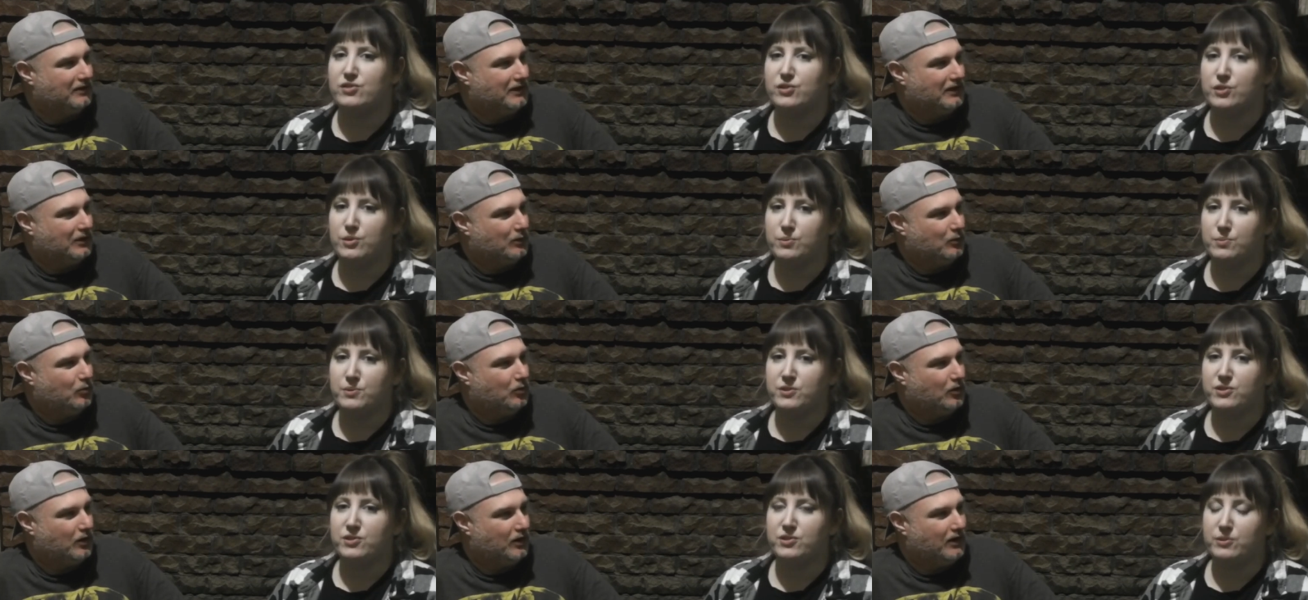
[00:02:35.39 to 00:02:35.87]
Speaker 1: Like
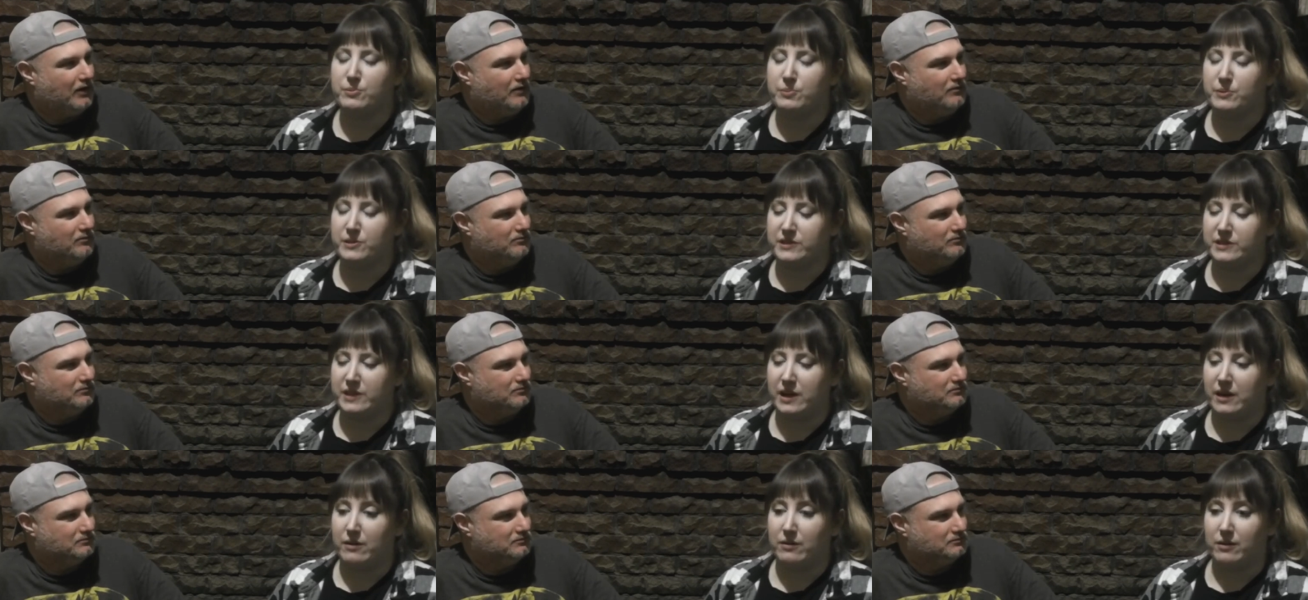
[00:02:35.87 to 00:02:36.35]
super
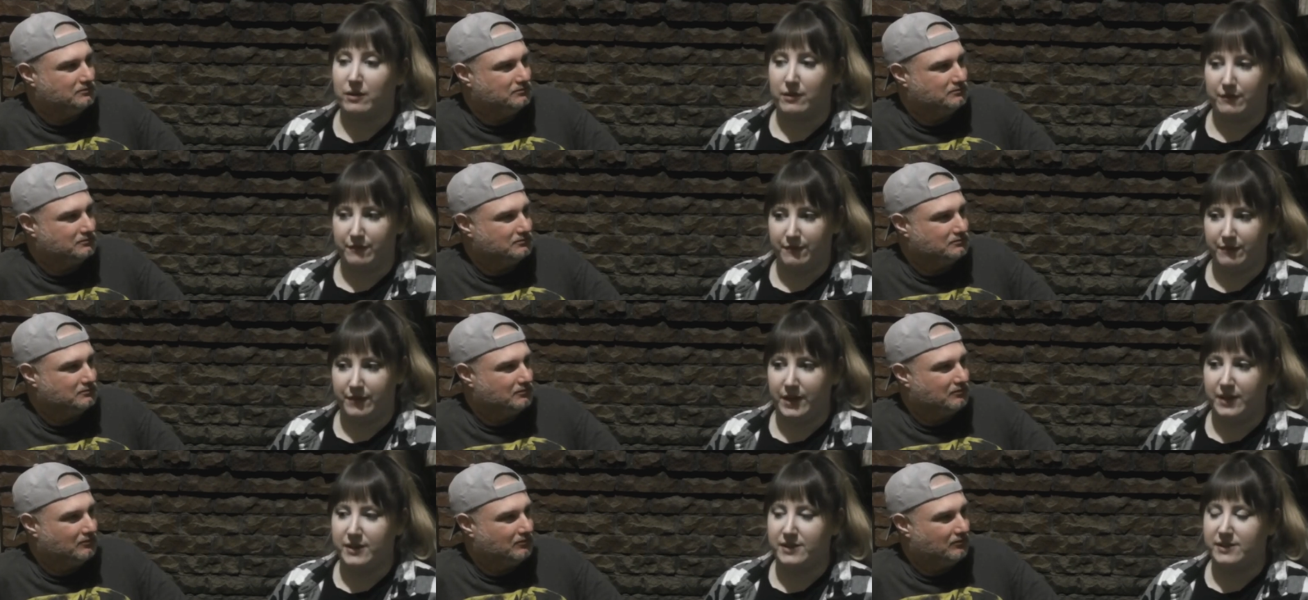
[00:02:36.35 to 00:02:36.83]
sour, like
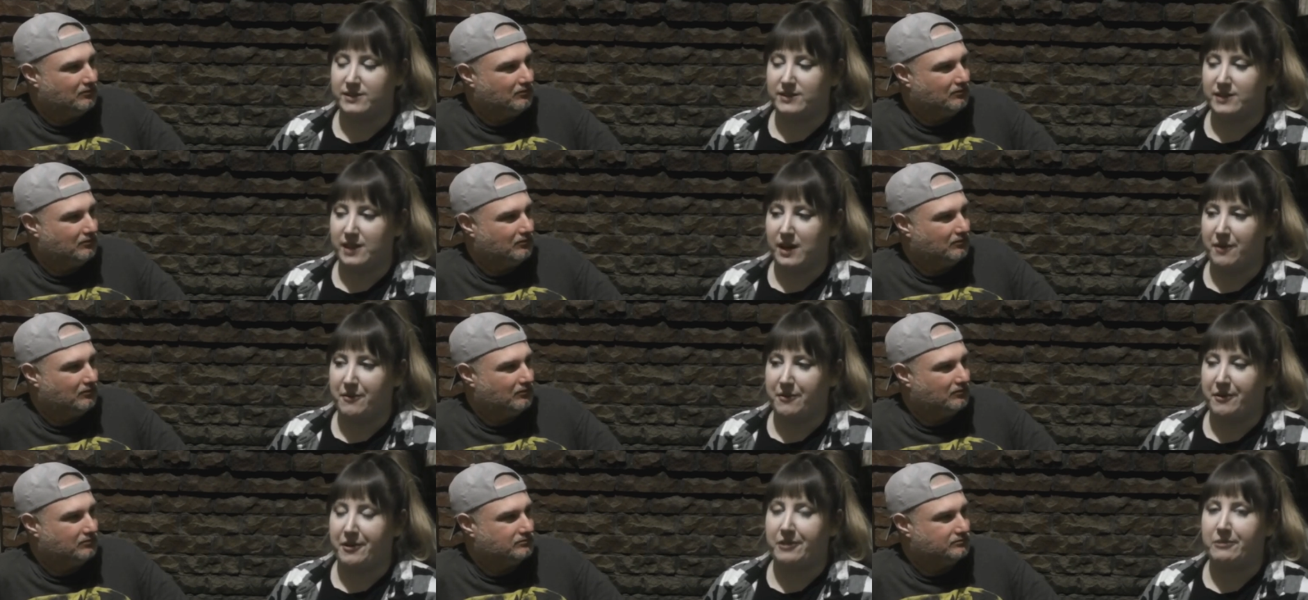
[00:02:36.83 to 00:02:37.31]
very
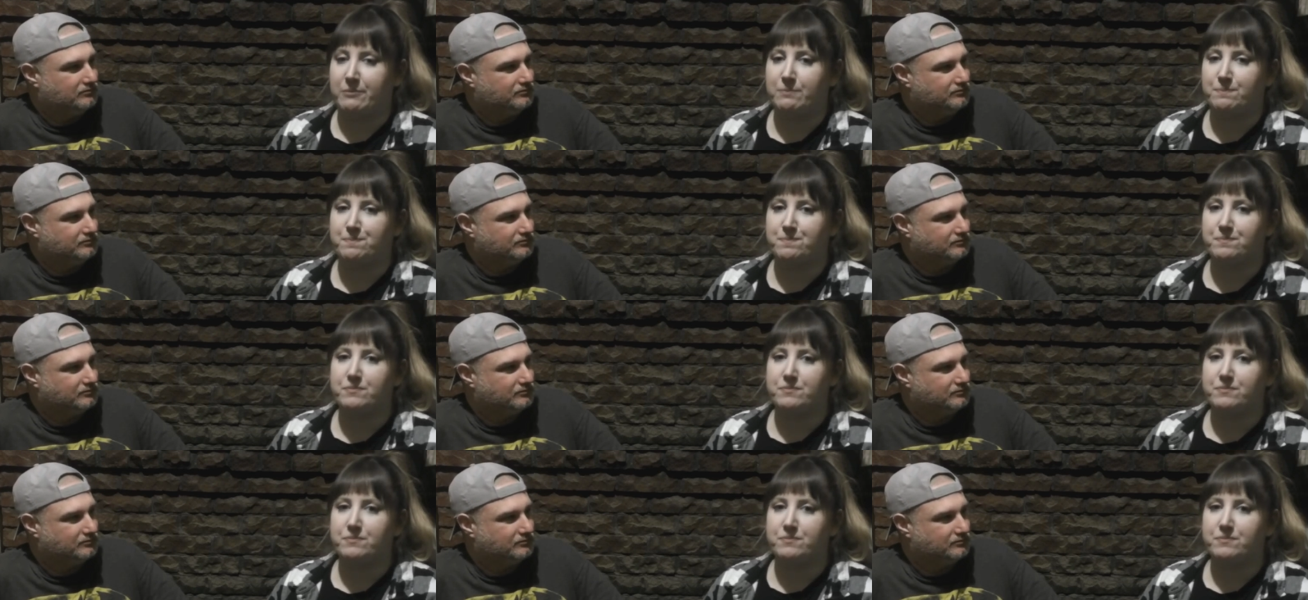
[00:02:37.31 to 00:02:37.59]
sour.